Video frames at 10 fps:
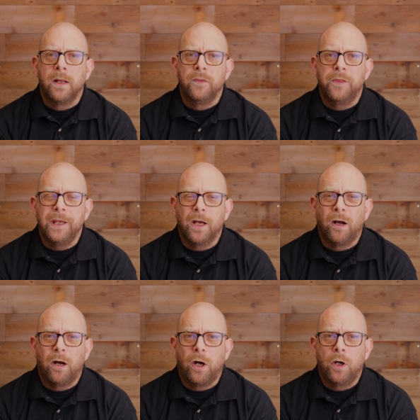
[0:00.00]
The
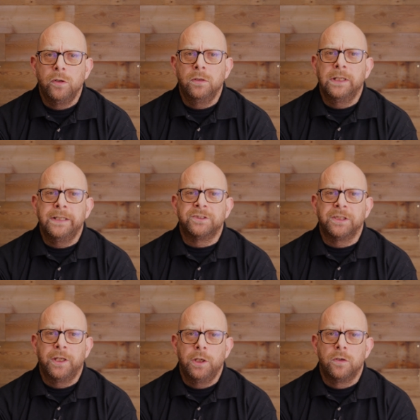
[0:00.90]
only
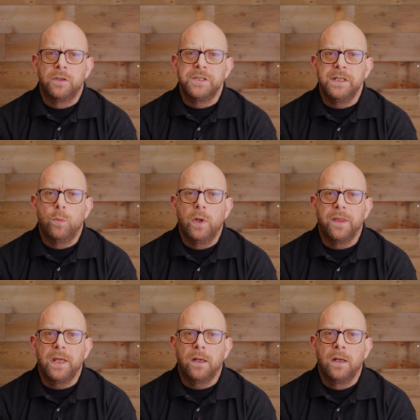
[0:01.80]
security with
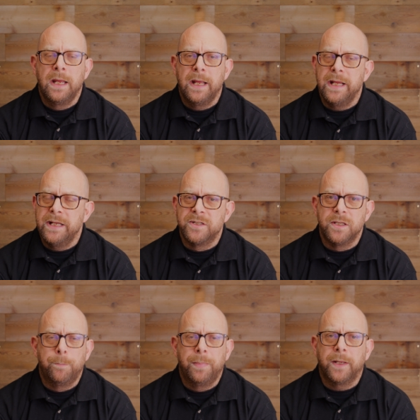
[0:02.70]
it is the
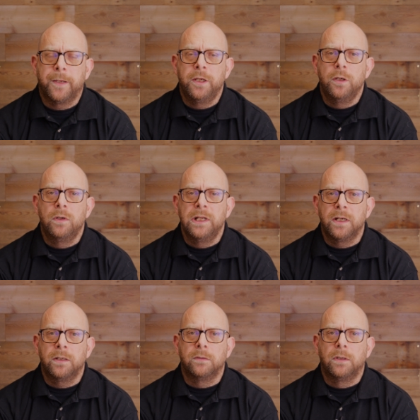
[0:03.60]

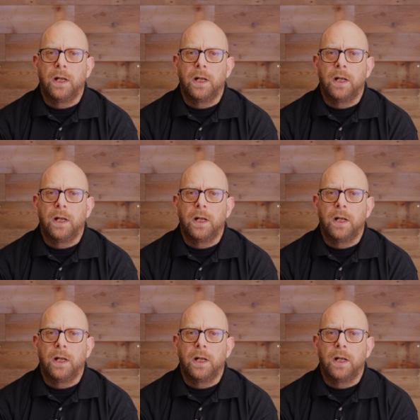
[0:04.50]
peculiar